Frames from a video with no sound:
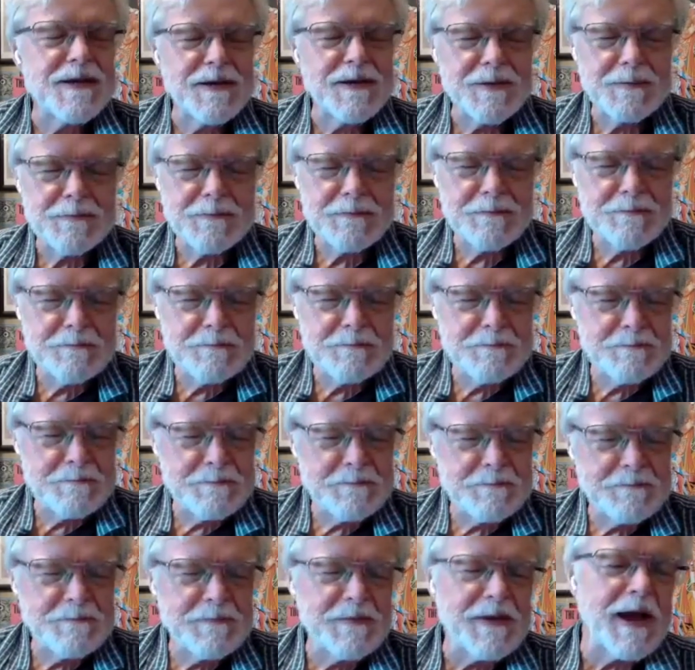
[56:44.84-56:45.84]
on it.
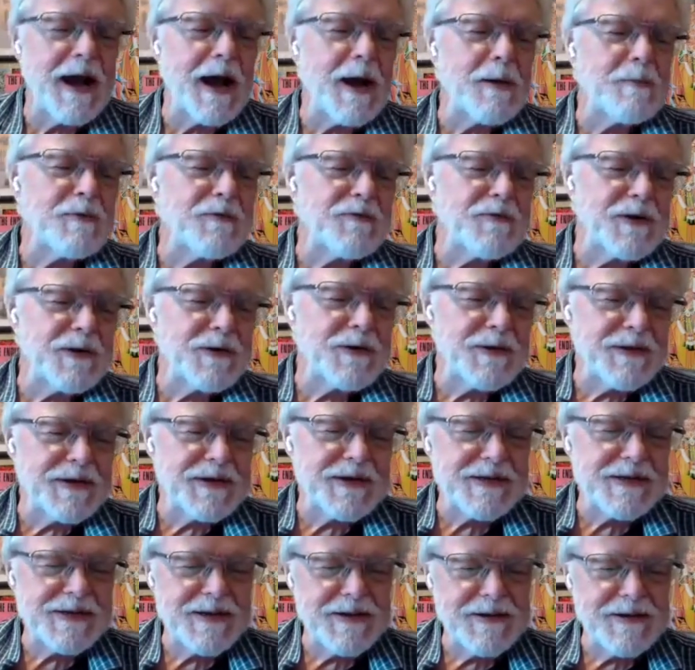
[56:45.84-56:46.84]
Yeah, I prefer to
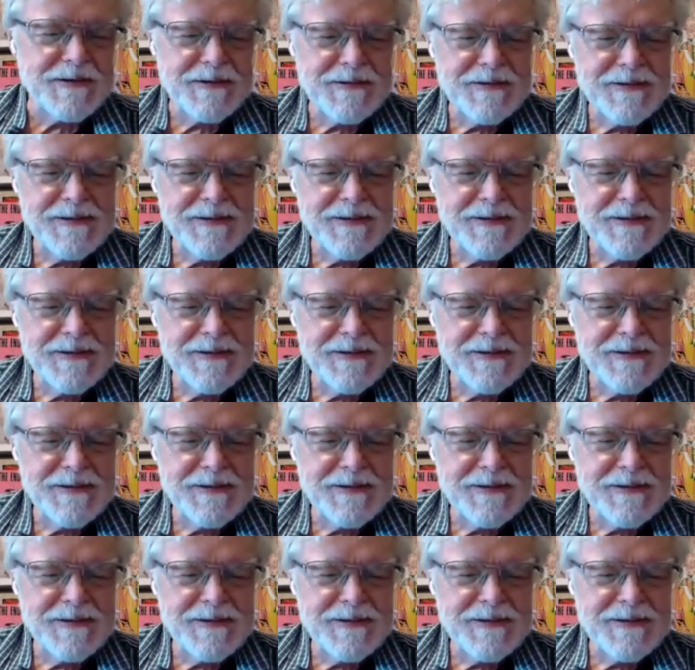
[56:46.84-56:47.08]
think so.